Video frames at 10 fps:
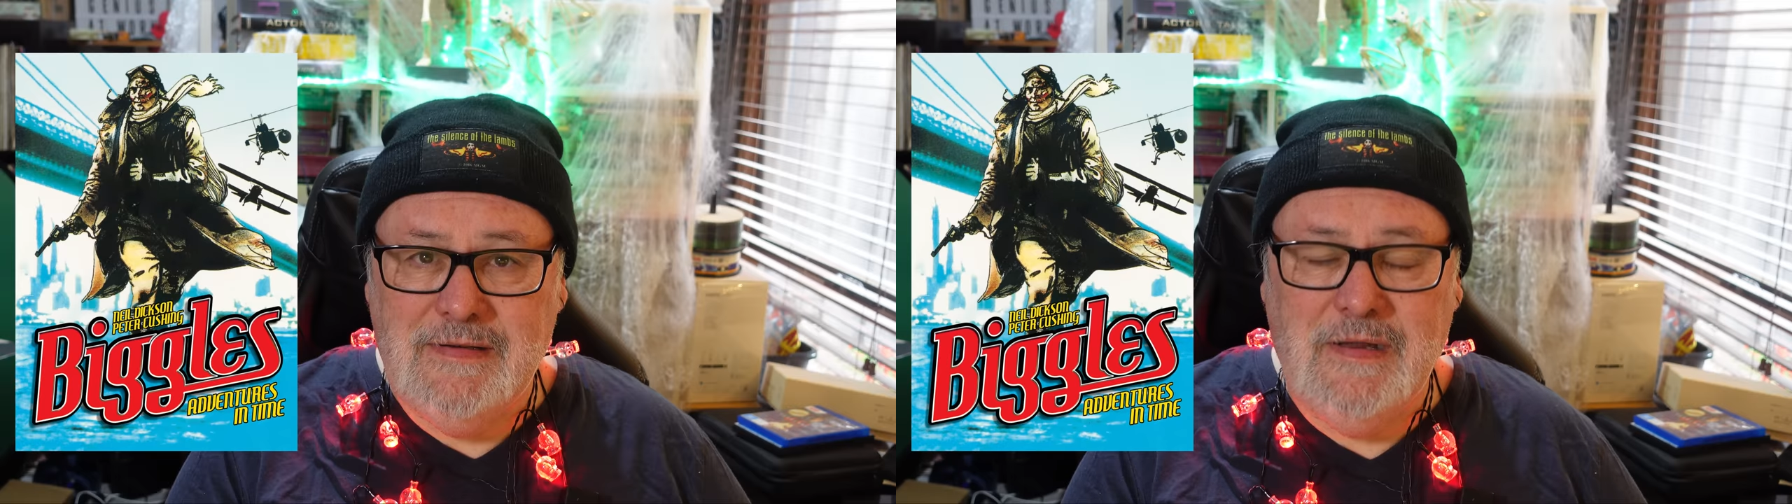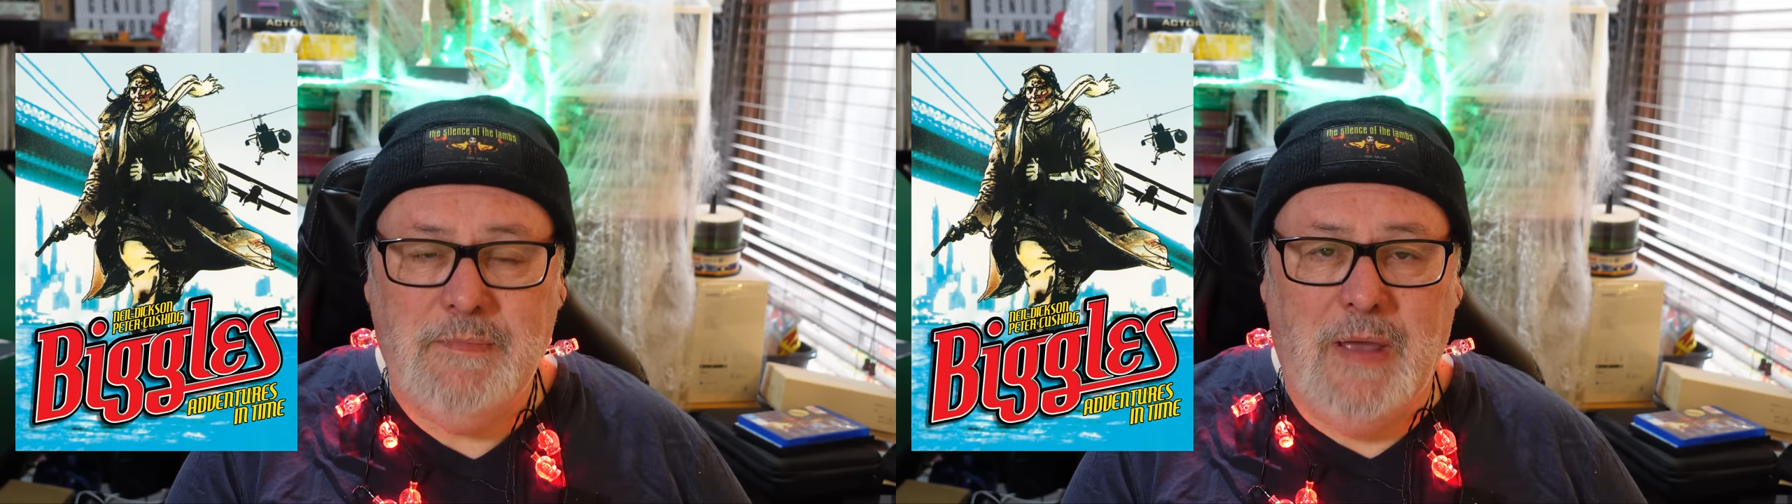
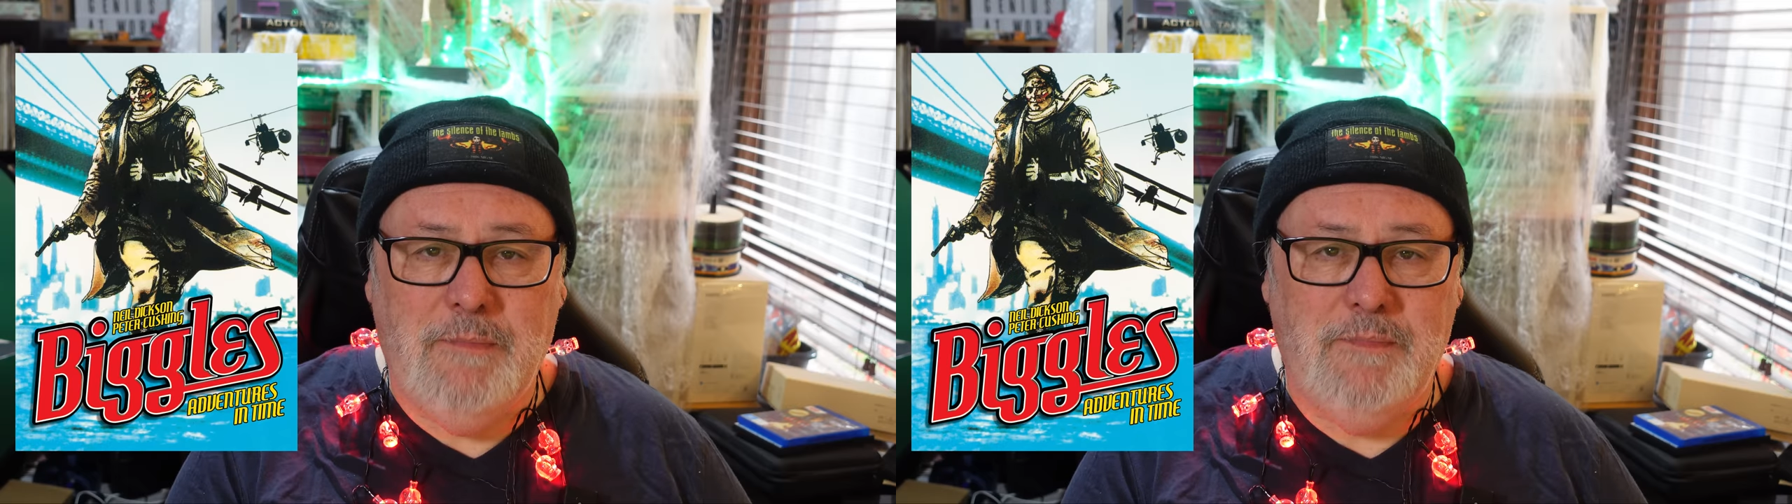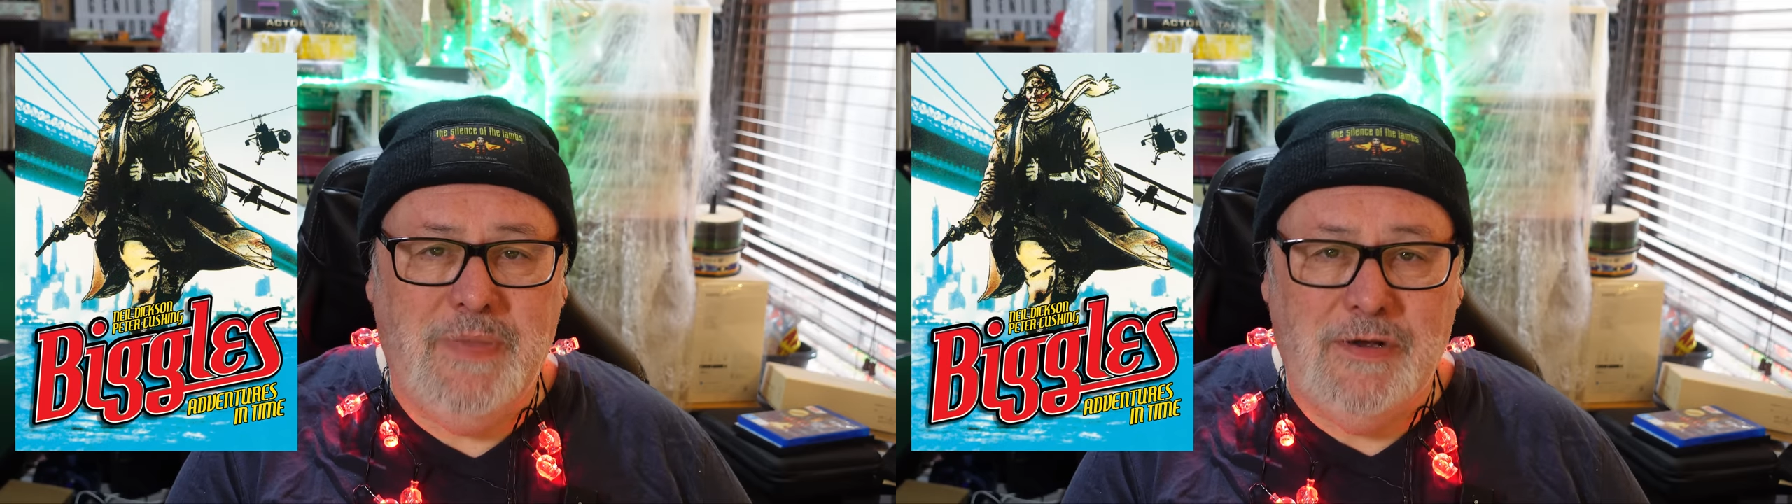He made
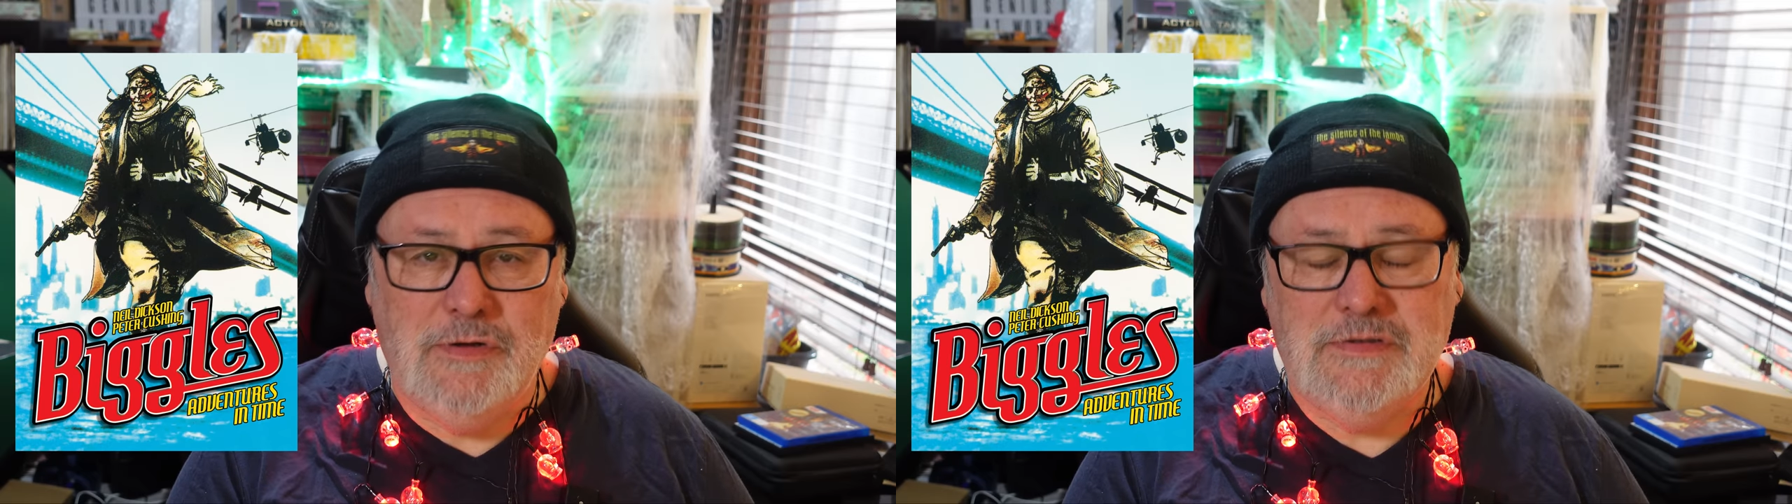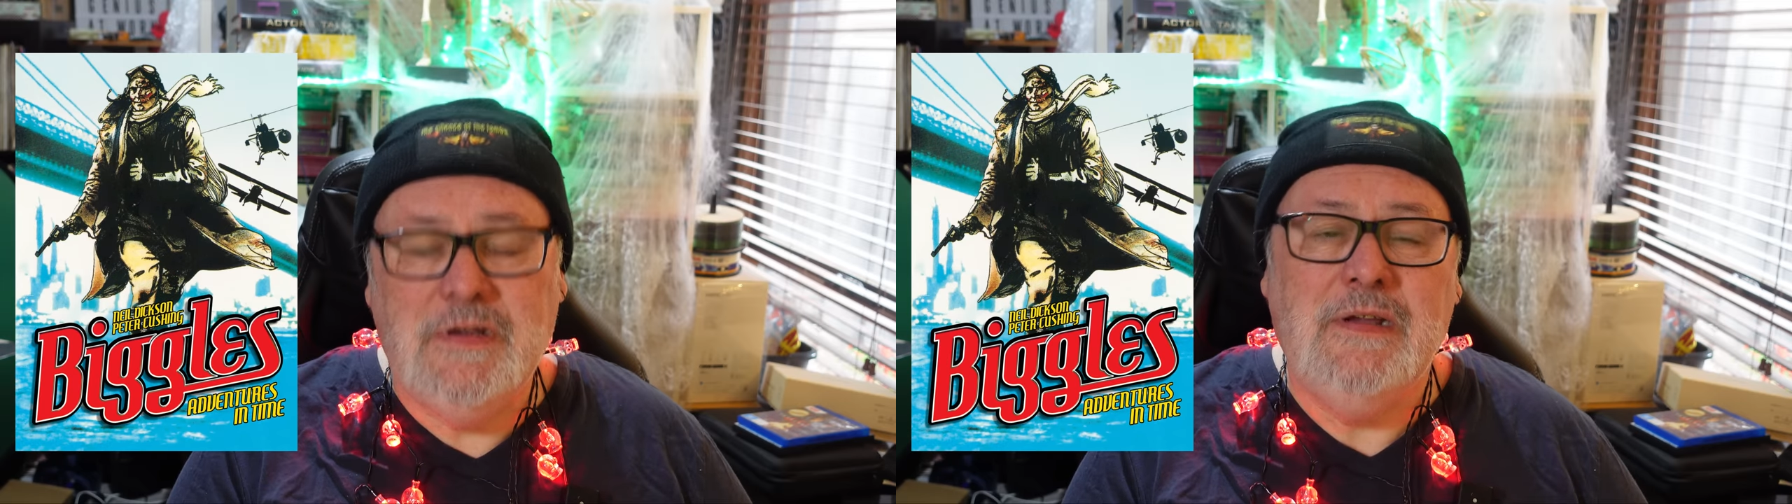
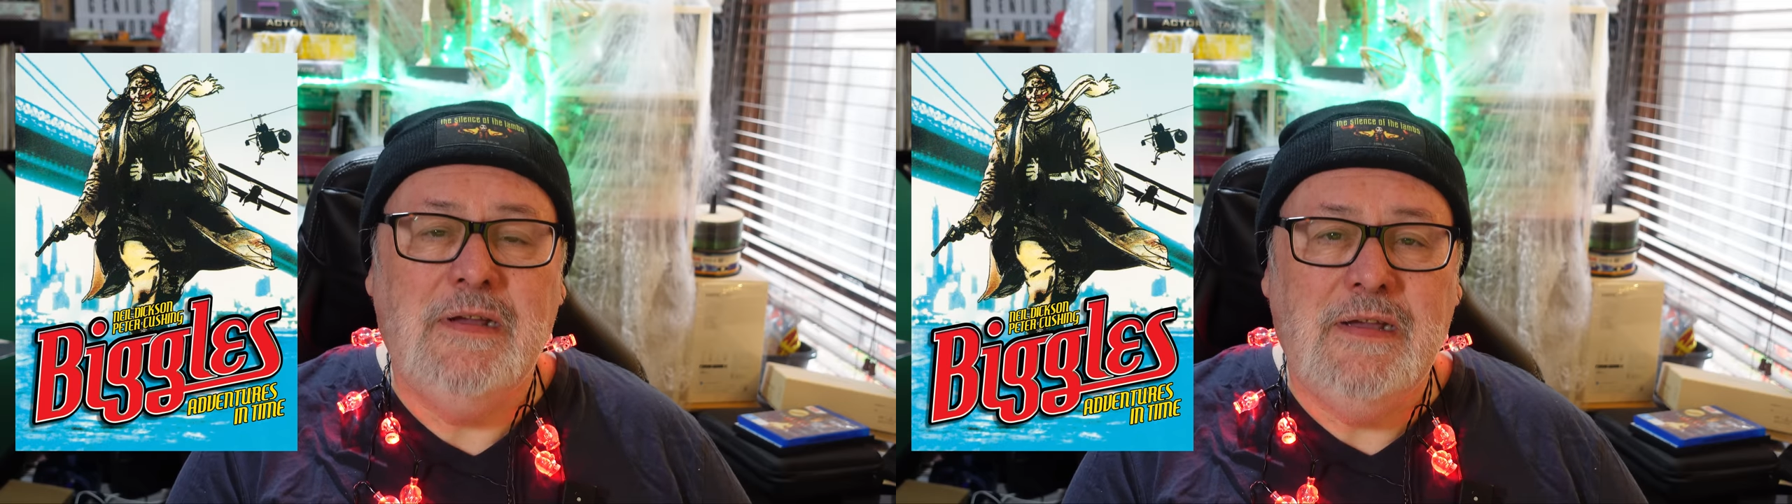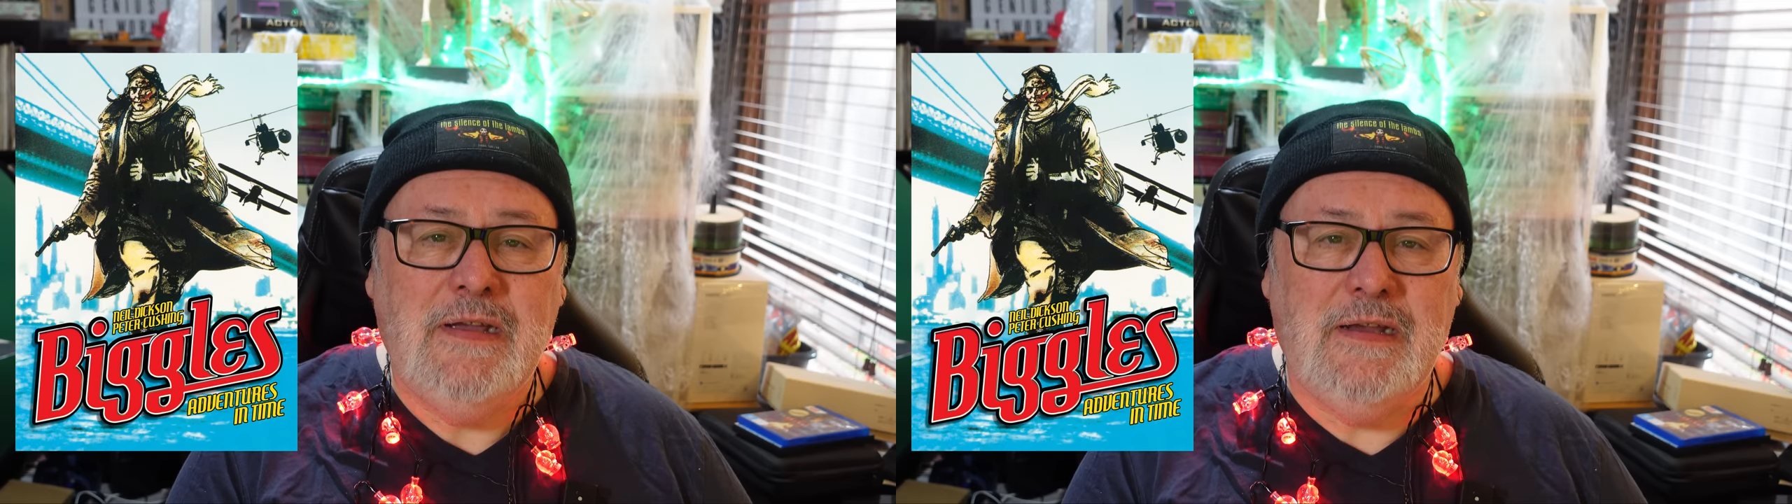Biggles
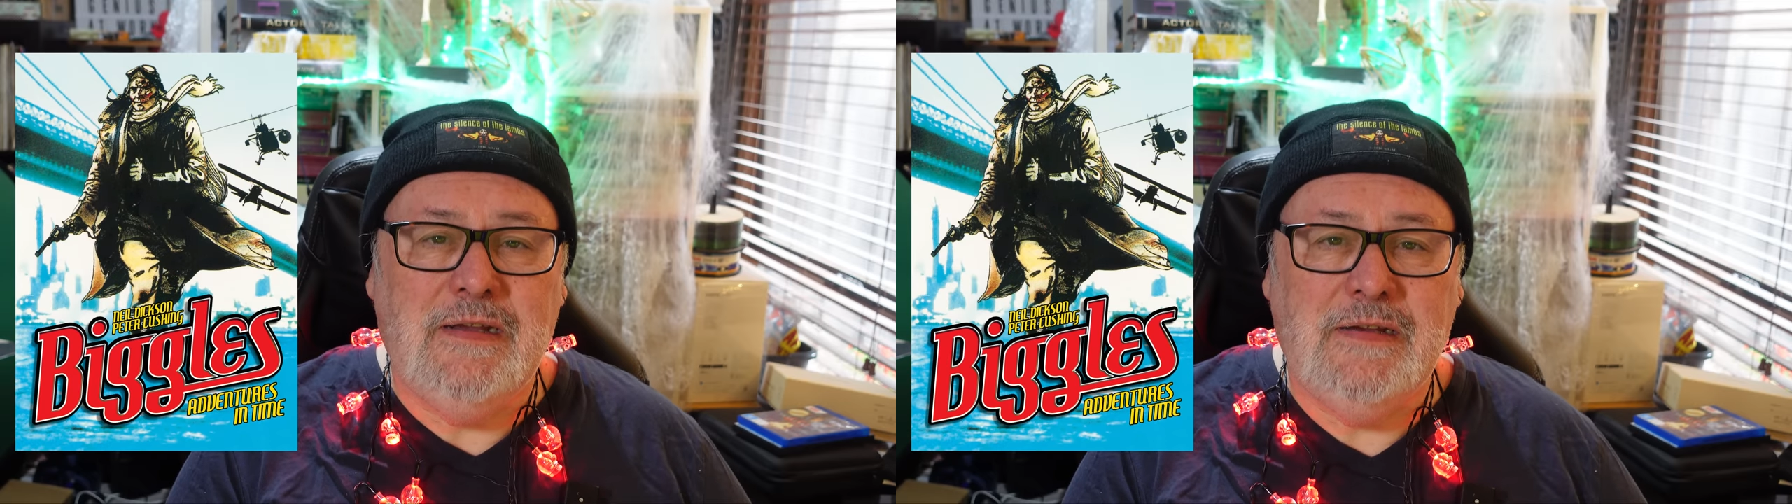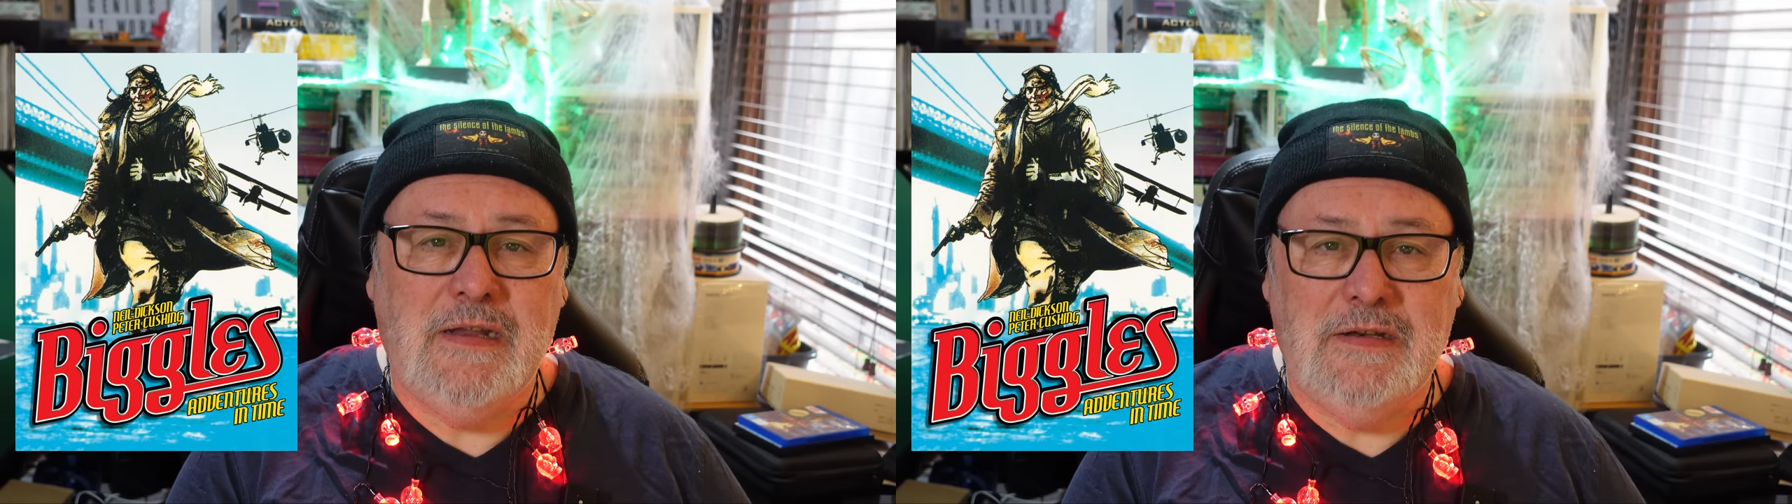in